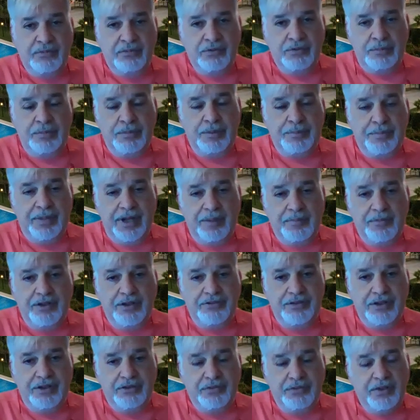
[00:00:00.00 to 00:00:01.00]
will be
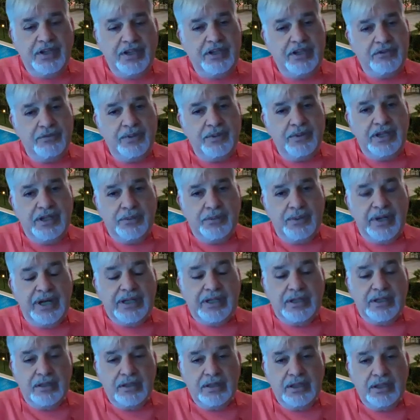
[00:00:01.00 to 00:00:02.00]
published in 2021,
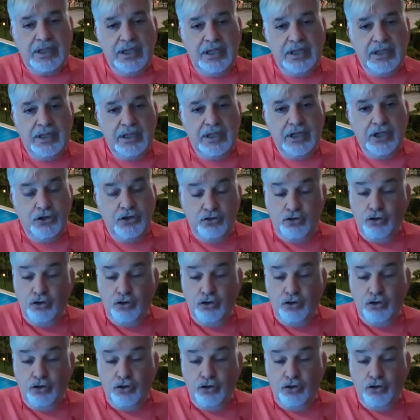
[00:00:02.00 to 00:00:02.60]
okay?